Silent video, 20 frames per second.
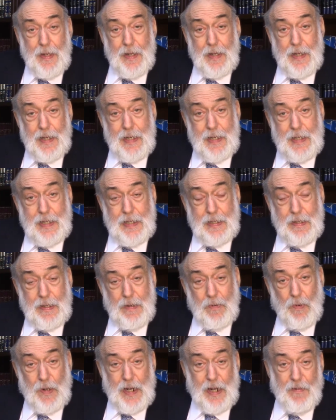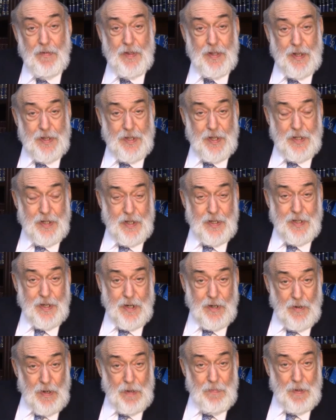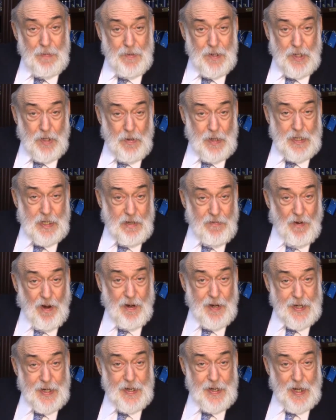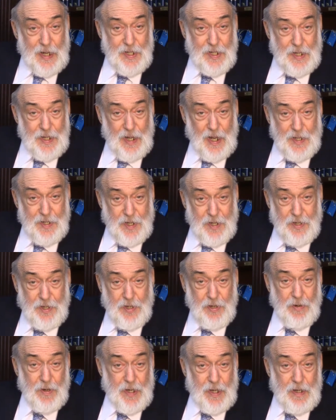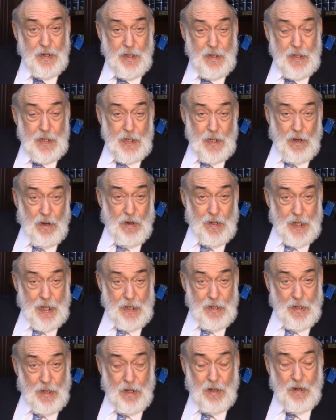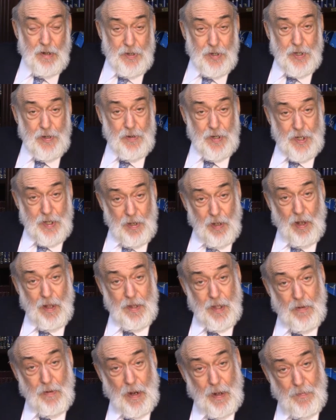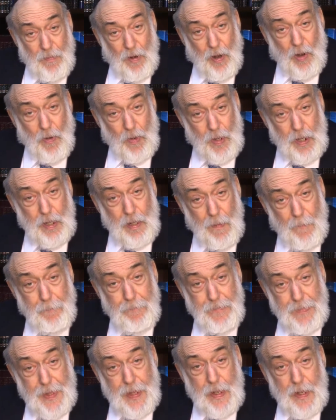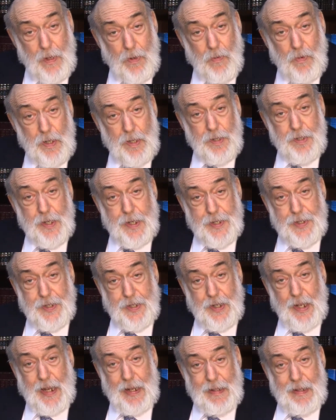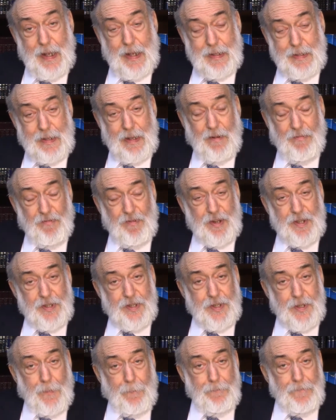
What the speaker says: And whenever there's a disagreement between Sephardic and Ashkenazic Jewry on halacha, on Jewish law, then Ramah will state that difference.